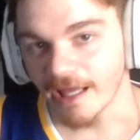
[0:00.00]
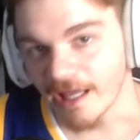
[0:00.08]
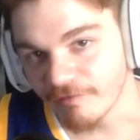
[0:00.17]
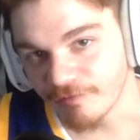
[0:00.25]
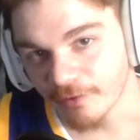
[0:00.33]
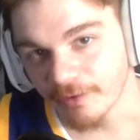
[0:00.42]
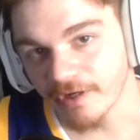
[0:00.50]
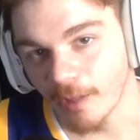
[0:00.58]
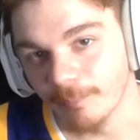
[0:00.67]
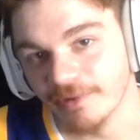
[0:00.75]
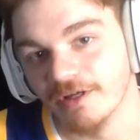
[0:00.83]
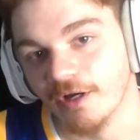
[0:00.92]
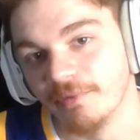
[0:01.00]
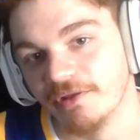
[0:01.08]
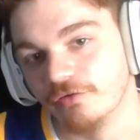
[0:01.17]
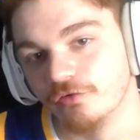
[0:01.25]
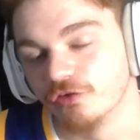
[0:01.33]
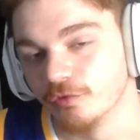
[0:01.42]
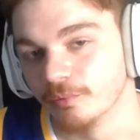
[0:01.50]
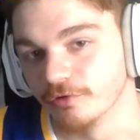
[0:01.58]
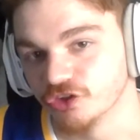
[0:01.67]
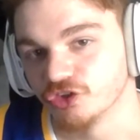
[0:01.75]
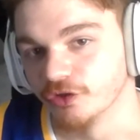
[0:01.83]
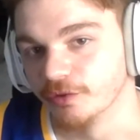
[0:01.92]
If you're an up-and-coming YouTuber
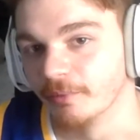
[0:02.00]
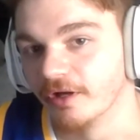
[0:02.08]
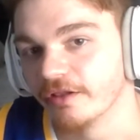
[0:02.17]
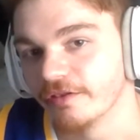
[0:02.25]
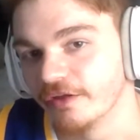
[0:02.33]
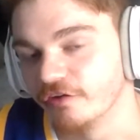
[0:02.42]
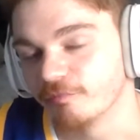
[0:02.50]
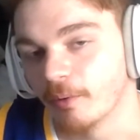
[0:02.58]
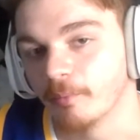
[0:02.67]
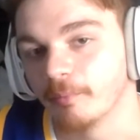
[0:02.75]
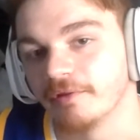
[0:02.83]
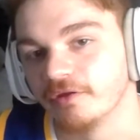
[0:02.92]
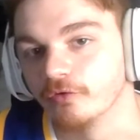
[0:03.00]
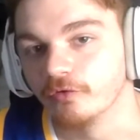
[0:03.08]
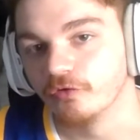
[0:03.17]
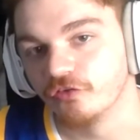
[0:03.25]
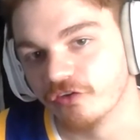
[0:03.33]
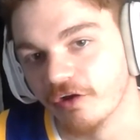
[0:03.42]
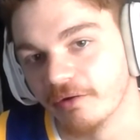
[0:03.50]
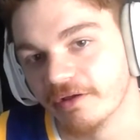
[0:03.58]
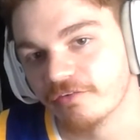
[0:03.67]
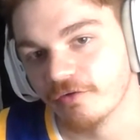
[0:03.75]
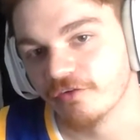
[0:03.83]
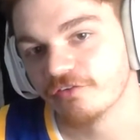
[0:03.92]
or streamer, then you've probably Googled
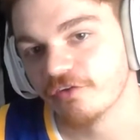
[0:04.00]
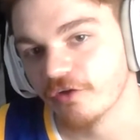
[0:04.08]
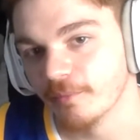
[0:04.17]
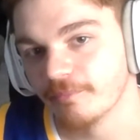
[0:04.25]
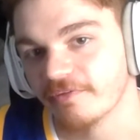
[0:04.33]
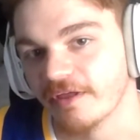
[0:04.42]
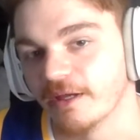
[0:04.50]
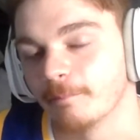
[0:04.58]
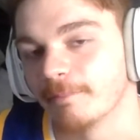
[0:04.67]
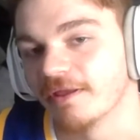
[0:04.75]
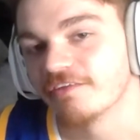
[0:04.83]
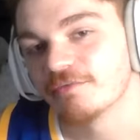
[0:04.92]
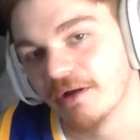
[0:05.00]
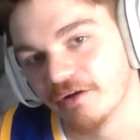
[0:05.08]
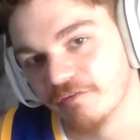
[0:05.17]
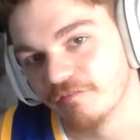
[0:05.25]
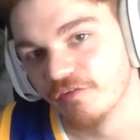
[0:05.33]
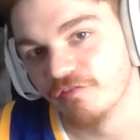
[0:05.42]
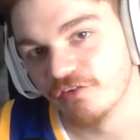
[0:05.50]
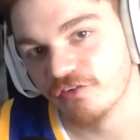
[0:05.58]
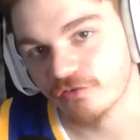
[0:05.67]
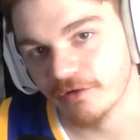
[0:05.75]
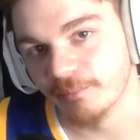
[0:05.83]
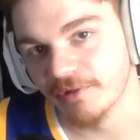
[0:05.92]
generic search terms like best microphone for
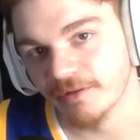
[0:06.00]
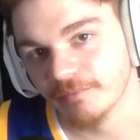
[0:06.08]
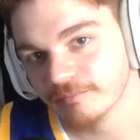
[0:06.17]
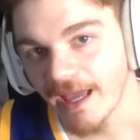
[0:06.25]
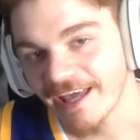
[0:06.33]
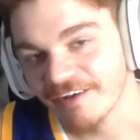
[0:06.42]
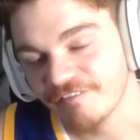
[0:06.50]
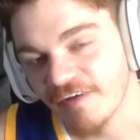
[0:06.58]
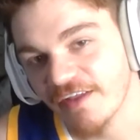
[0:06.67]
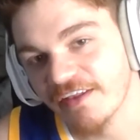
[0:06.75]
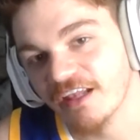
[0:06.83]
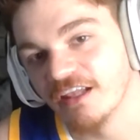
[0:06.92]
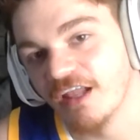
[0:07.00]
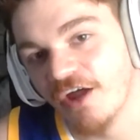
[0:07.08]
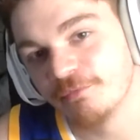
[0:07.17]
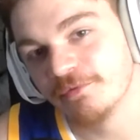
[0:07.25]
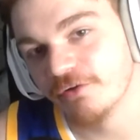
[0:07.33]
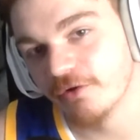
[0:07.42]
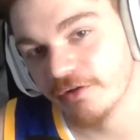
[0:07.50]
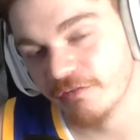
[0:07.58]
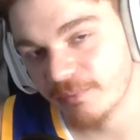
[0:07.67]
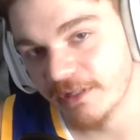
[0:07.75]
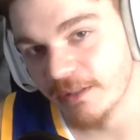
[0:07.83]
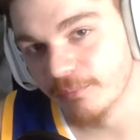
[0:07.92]
streaming, and have found that a large
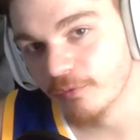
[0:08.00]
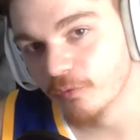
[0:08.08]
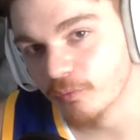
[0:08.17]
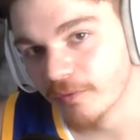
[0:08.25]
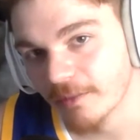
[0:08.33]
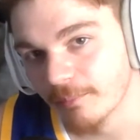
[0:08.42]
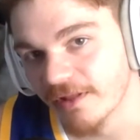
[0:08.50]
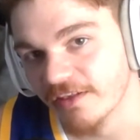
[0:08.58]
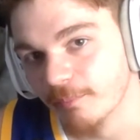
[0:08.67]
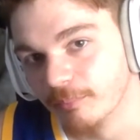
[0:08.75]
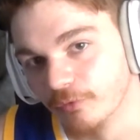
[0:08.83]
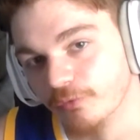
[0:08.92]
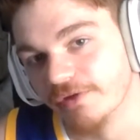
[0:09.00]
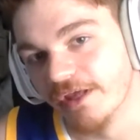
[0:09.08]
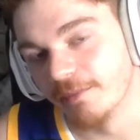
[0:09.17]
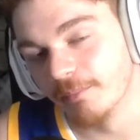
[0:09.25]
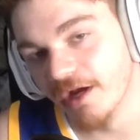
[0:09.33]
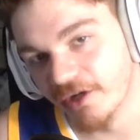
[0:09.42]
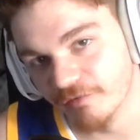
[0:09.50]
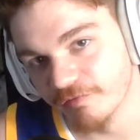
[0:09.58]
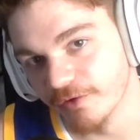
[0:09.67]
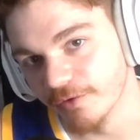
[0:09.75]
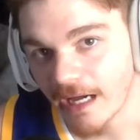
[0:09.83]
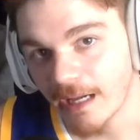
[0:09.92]
majority of people recommend the Blue Yeti
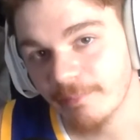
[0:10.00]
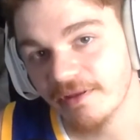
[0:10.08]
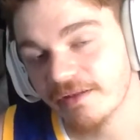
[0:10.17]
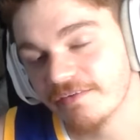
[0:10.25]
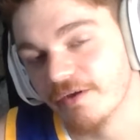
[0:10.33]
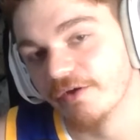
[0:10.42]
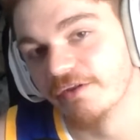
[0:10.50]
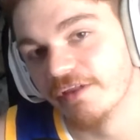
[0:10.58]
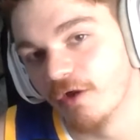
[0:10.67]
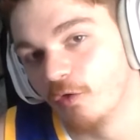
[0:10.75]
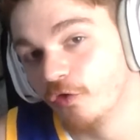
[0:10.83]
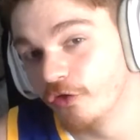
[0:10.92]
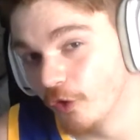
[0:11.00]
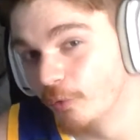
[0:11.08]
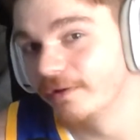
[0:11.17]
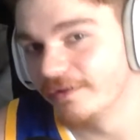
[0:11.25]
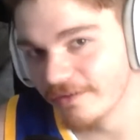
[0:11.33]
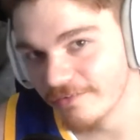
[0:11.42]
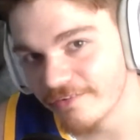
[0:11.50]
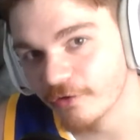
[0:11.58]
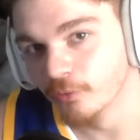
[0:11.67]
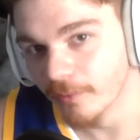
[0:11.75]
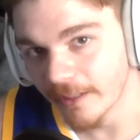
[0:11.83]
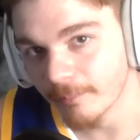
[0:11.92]
microphone. I'm here to tell you that although it is
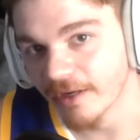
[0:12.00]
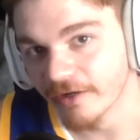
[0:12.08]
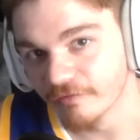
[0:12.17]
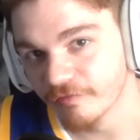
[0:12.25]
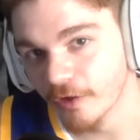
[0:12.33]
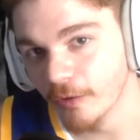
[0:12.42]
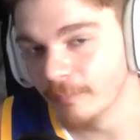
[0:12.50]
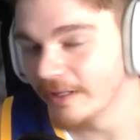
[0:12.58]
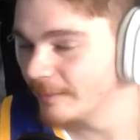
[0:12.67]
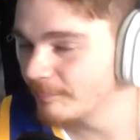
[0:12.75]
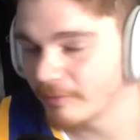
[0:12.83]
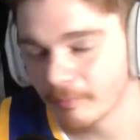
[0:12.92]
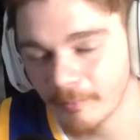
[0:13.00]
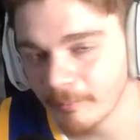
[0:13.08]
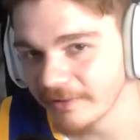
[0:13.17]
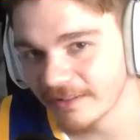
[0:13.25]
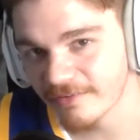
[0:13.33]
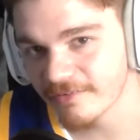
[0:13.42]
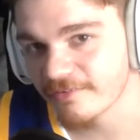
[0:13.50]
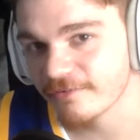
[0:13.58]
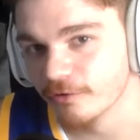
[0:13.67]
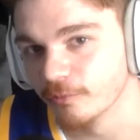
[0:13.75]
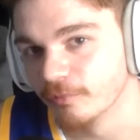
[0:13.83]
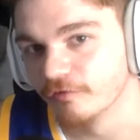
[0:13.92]
a great microphone, it probably isn't
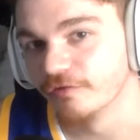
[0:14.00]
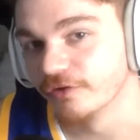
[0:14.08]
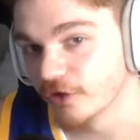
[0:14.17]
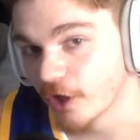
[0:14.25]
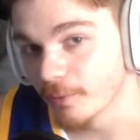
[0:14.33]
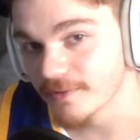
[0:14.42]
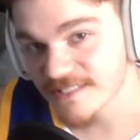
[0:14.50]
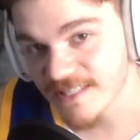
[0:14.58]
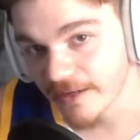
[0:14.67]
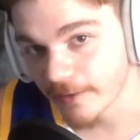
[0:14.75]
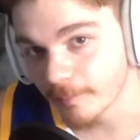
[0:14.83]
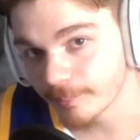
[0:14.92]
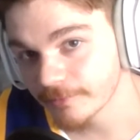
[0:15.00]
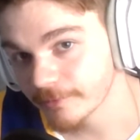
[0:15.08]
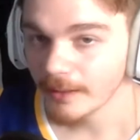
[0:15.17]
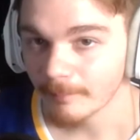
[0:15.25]
suitable for your current setup.